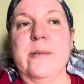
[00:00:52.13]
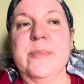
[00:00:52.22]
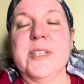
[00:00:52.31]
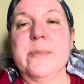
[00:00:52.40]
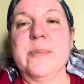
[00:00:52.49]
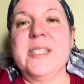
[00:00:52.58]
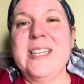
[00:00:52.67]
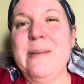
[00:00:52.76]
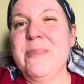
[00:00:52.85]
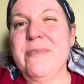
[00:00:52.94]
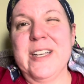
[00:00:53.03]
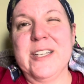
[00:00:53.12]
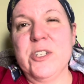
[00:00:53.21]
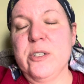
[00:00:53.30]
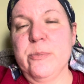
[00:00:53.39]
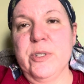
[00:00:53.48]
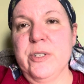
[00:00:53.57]
some steamed
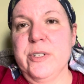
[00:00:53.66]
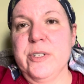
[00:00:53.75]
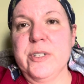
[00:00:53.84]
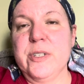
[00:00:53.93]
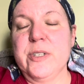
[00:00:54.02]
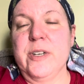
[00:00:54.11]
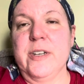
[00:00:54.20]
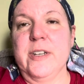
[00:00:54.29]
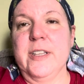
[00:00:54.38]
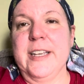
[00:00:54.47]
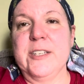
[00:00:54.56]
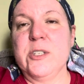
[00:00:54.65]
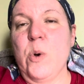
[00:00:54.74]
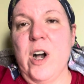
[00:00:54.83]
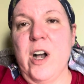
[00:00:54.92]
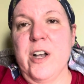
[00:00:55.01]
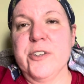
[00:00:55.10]
vegetables like
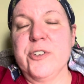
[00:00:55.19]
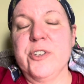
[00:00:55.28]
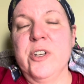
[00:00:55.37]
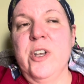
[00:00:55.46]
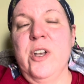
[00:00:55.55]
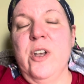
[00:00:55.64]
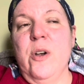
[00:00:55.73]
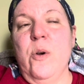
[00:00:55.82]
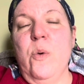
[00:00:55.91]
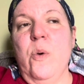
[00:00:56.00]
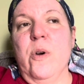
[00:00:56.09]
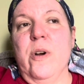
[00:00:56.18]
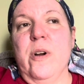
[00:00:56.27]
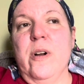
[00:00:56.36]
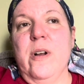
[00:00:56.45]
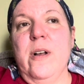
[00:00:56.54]
squash, or